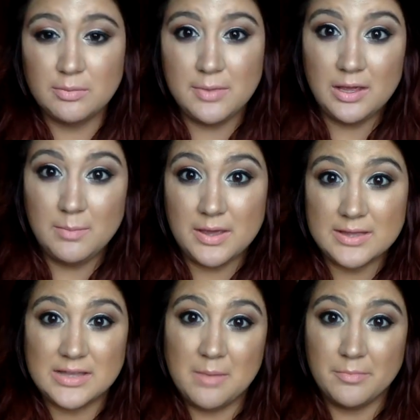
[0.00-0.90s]
me
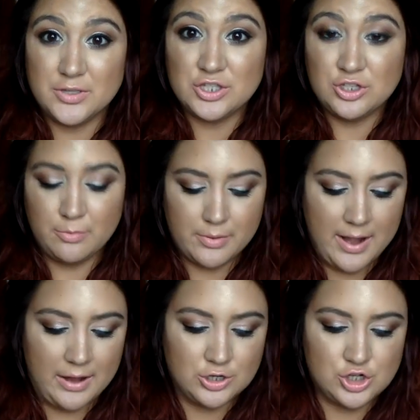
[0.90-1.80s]
because I'm super
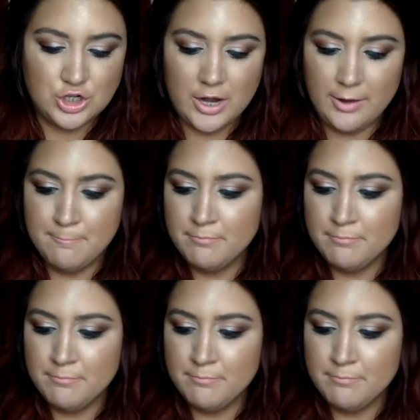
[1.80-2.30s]
extra.